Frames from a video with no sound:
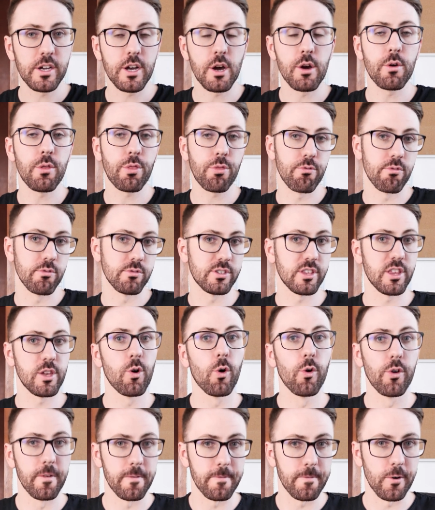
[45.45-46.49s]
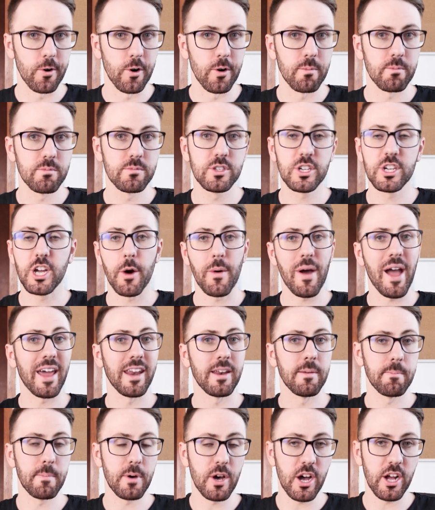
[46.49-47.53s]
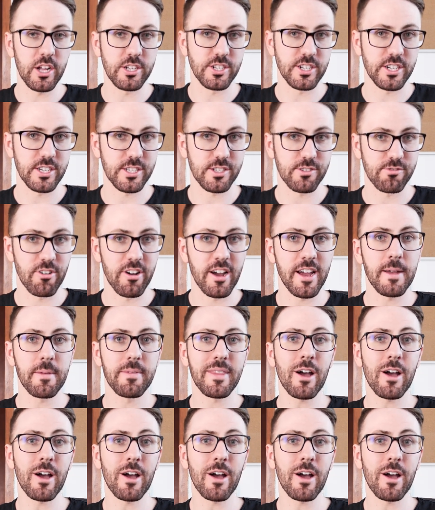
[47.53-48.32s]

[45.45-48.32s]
go through to the order form to go ahead and purchase, right?